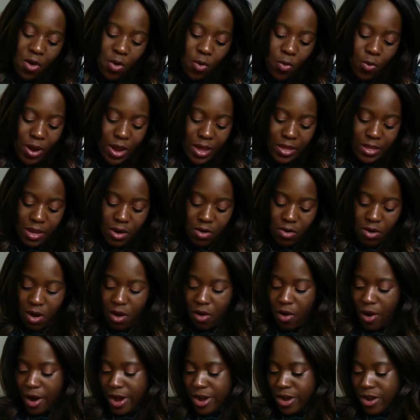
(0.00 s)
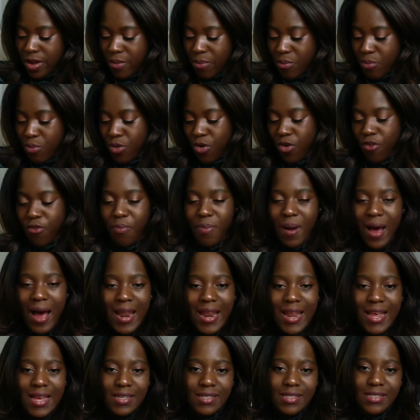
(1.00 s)
where there are a number of
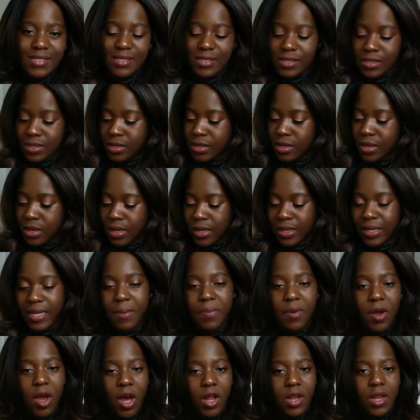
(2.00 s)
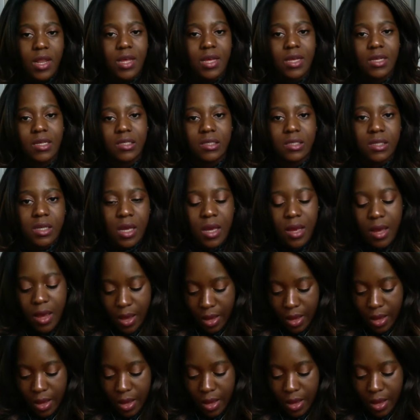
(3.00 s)
palettes, lip colours,